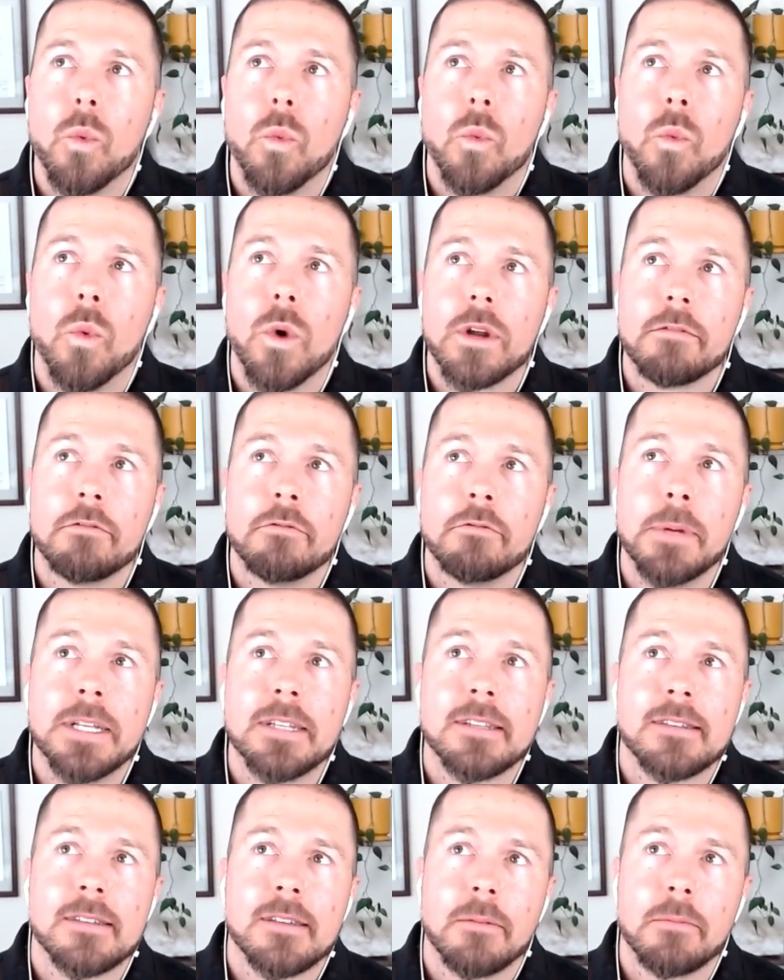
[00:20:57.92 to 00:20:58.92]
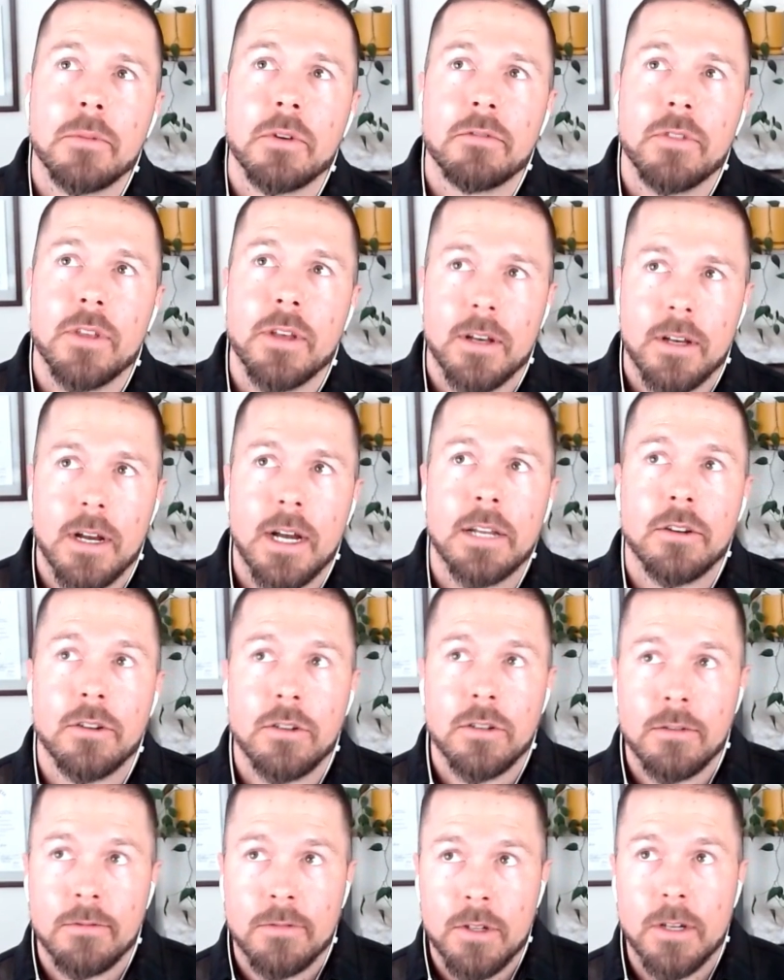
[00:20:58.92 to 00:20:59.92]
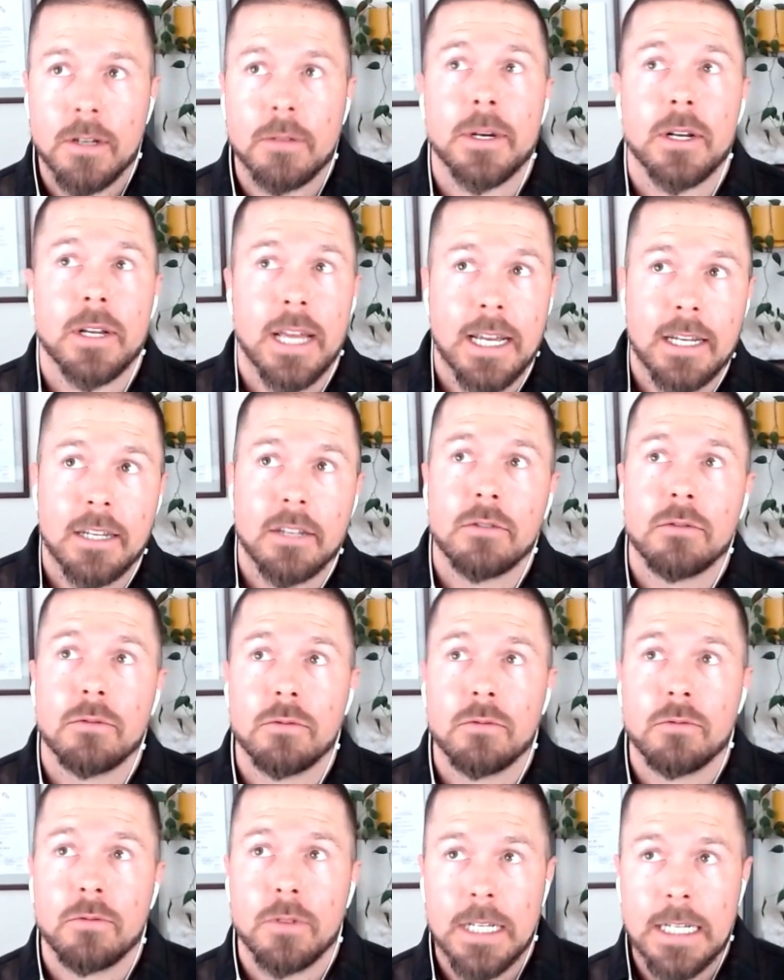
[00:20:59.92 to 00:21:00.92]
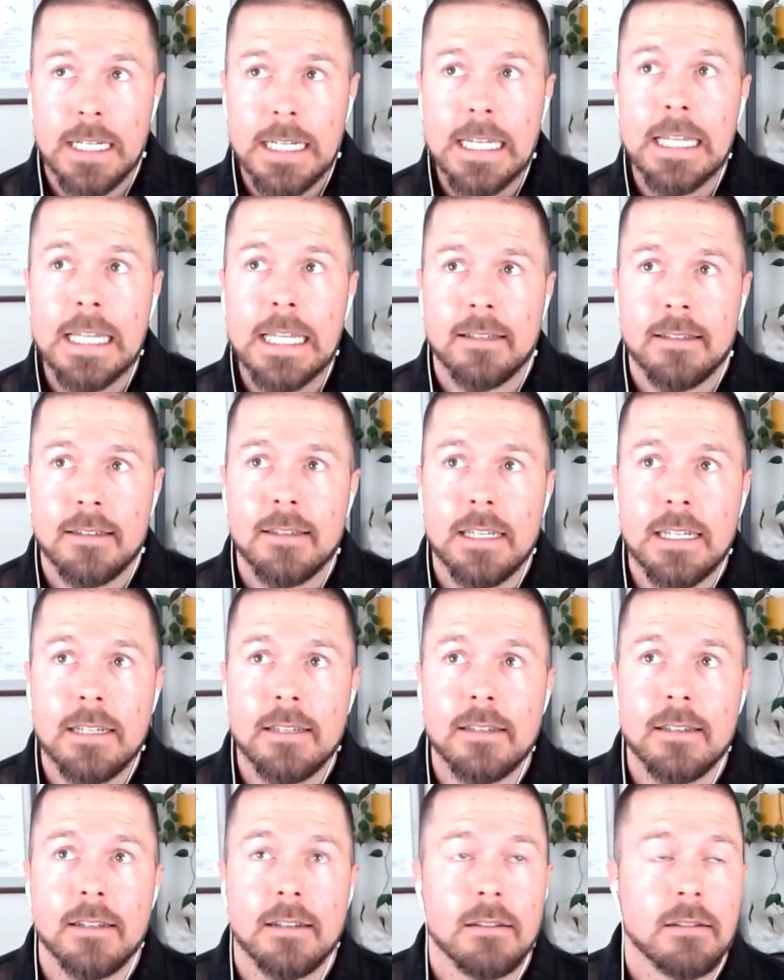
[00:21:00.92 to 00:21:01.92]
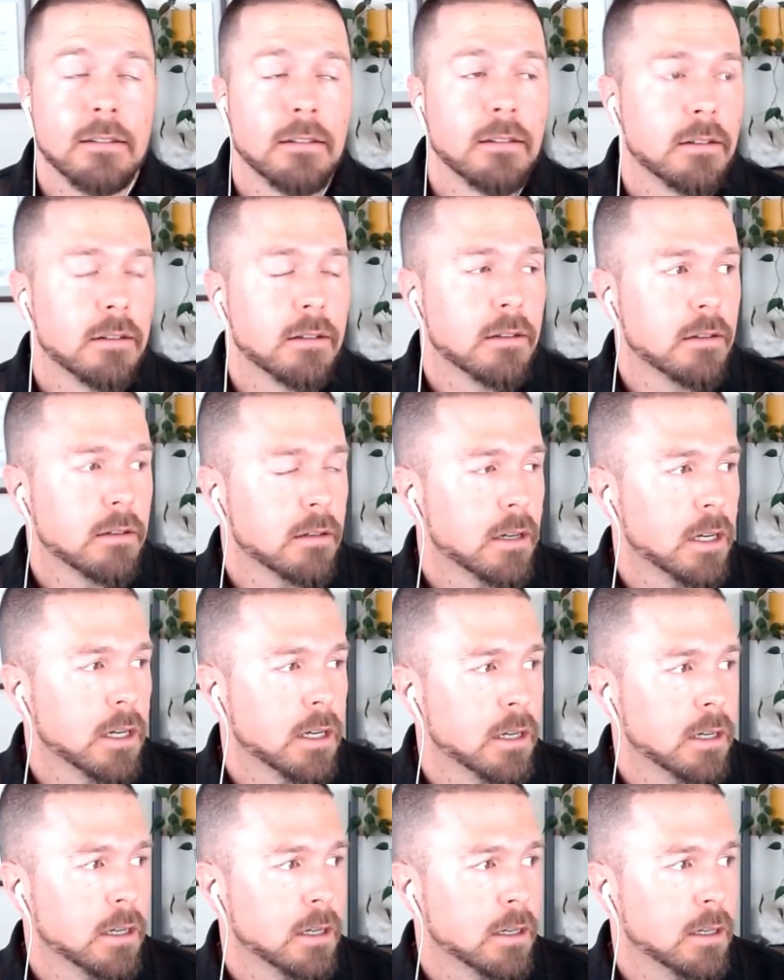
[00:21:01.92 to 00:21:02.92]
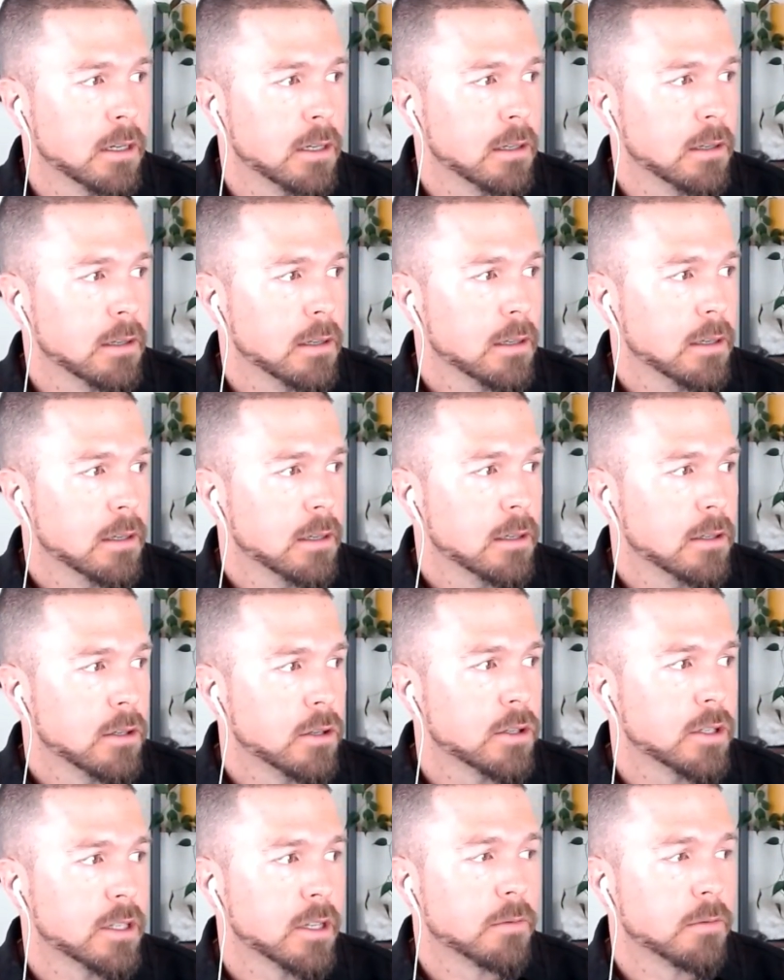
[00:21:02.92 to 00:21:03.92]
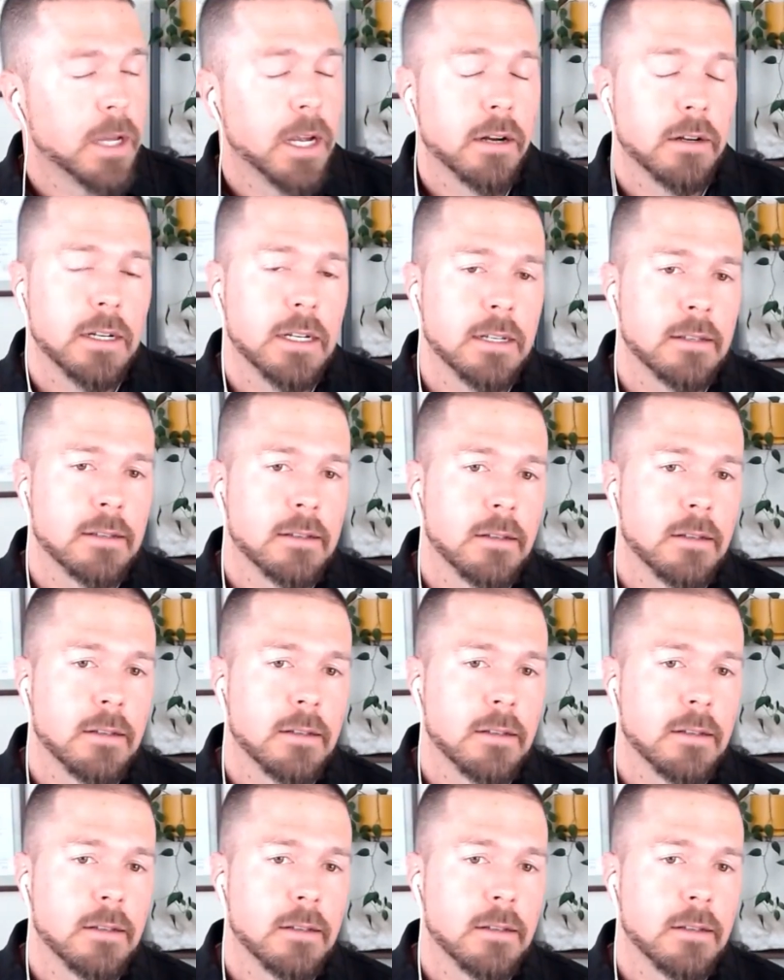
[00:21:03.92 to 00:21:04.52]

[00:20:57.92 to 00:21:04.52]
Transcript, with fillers: what have been some of the? I know you've talked about hey, you've in this season, uh, your self care is